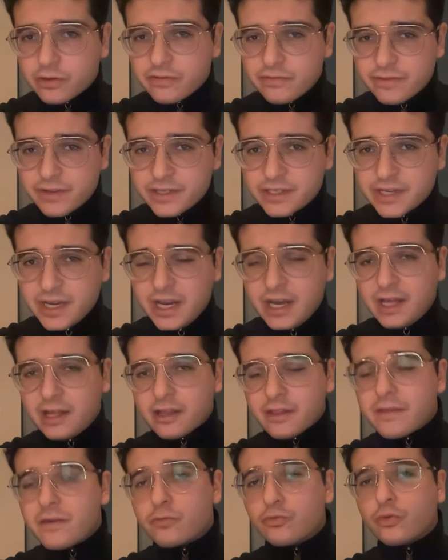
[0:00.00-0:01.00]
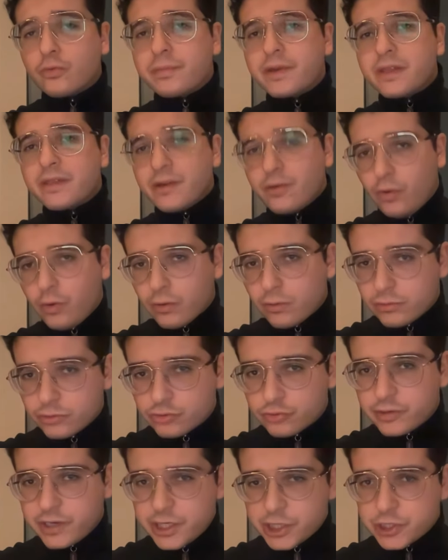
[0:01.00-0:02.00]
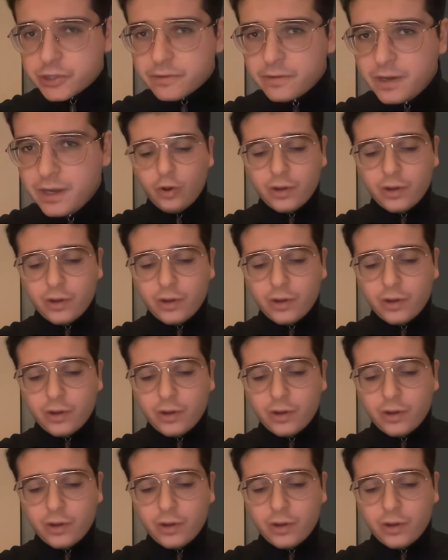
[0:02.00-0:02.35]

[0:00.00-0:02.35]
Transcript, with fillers: of it, there will be the oral tradition.